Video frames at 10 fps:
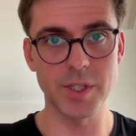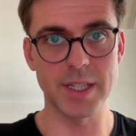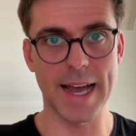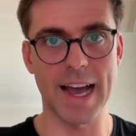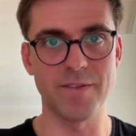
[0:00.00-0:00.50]

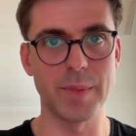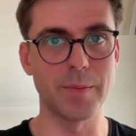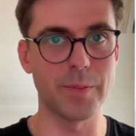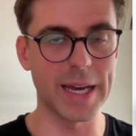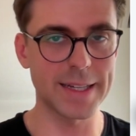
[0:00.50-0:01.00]
that have been
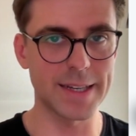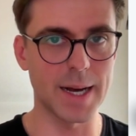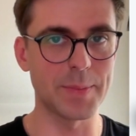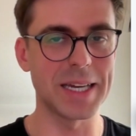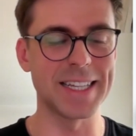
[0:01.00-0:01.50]
picked
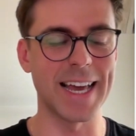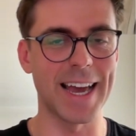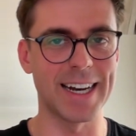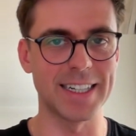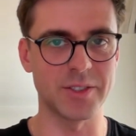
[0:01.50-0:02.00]
up in
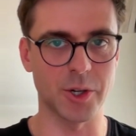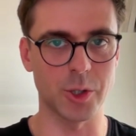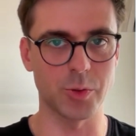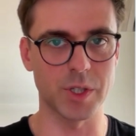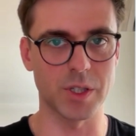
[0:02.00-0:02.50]
AI
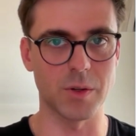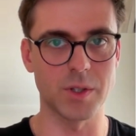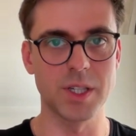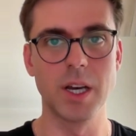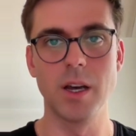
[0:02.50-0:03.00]
search
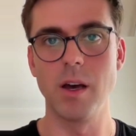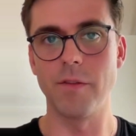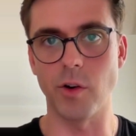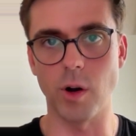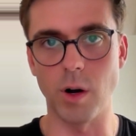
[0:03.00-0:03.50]
results
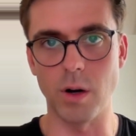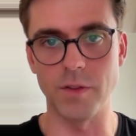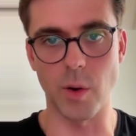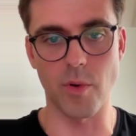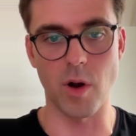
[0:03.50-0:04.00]
for all of
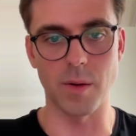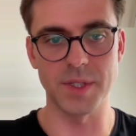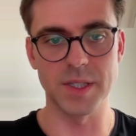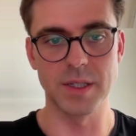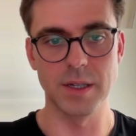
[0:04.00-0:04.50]
your
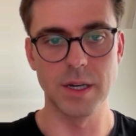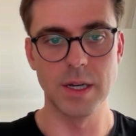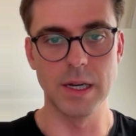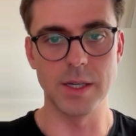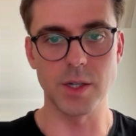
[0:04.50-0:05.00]
prompts.
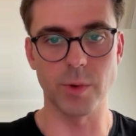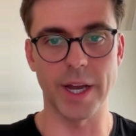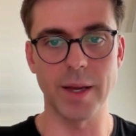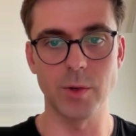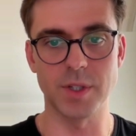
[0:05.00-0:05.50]
So we're
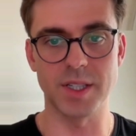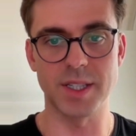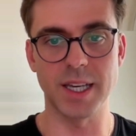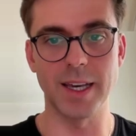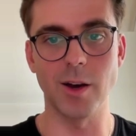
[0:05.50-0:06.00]
able to
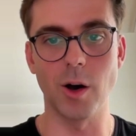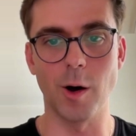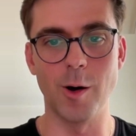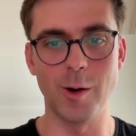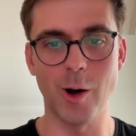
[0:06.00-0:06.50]
see
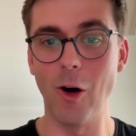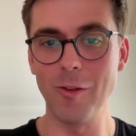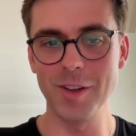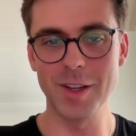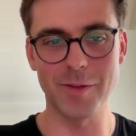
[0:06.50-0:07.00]
all
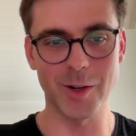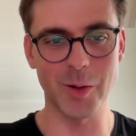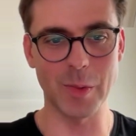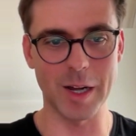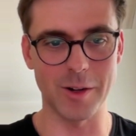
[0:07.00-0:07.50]
the different
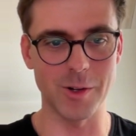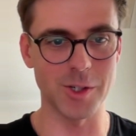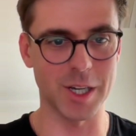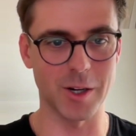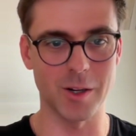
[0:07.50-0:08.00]

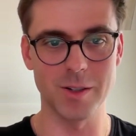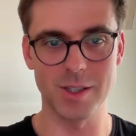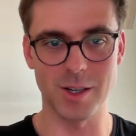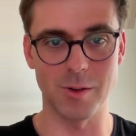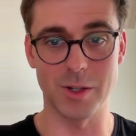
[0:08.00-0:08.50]
competitors here.
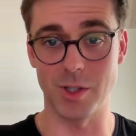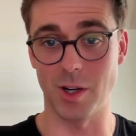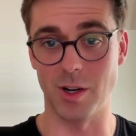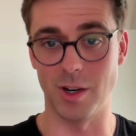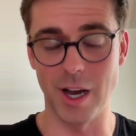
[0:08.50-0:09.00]
So there's a
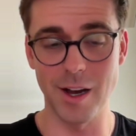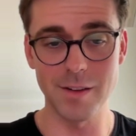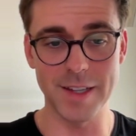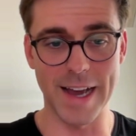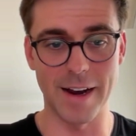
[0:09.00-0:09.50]
lot
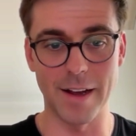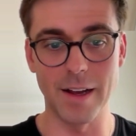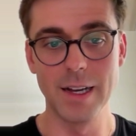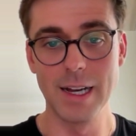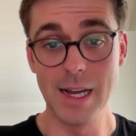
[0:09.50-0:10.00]
of
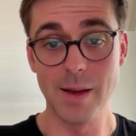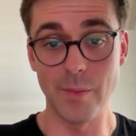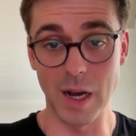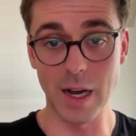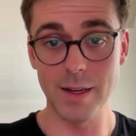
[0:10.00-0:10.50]
data,
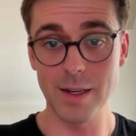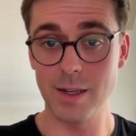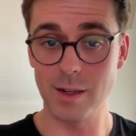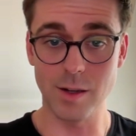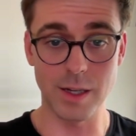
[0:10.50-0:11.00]
but
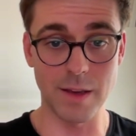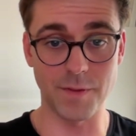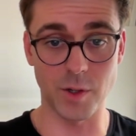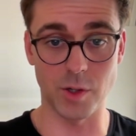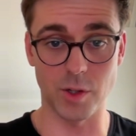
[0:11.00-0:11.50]

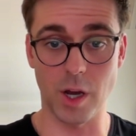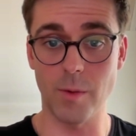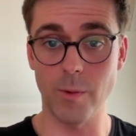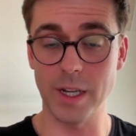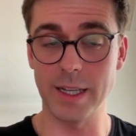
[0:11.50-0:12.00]
if you're
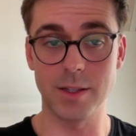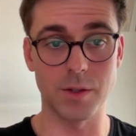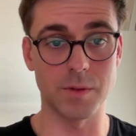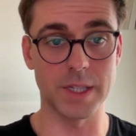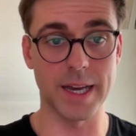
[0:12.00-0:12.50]
not wanting
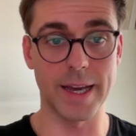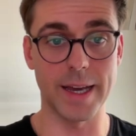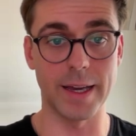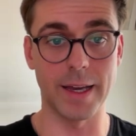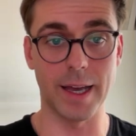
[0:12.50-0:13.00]
to
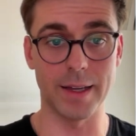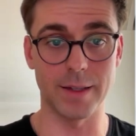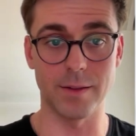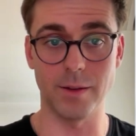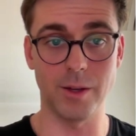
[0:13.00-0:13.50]
say,
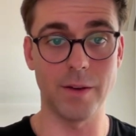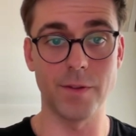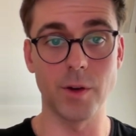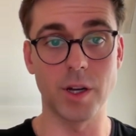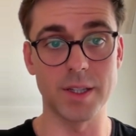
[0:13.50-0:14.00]

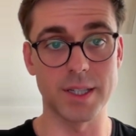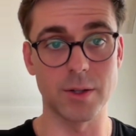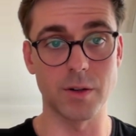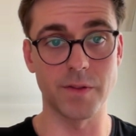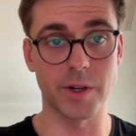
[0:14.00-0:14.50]
if you
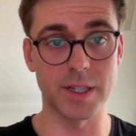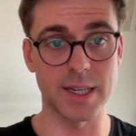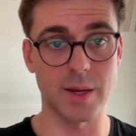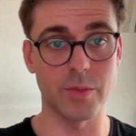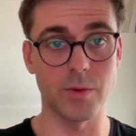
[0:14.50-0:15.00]
consider, for
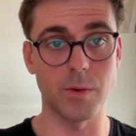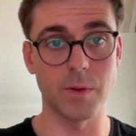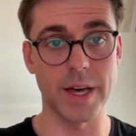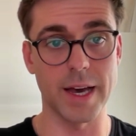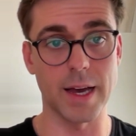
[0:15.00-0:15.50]
example,
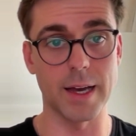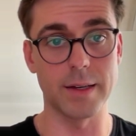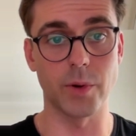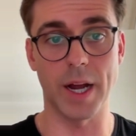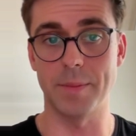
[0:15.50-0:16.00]

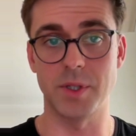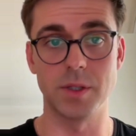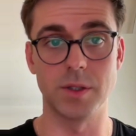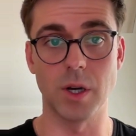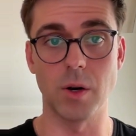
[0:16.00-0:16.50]
that perhaps
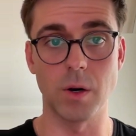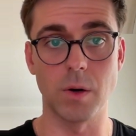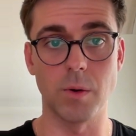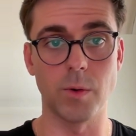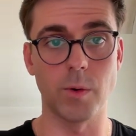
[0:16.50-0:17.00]

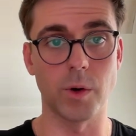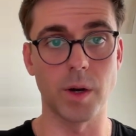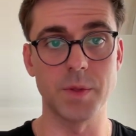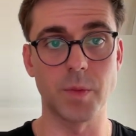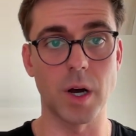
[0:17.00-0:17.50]
Zoho or
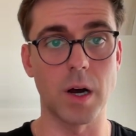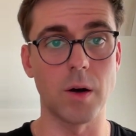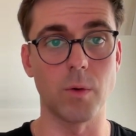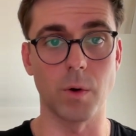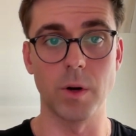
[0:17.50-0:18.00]

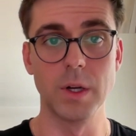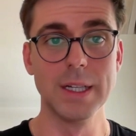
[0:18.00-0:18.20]
HubSpot or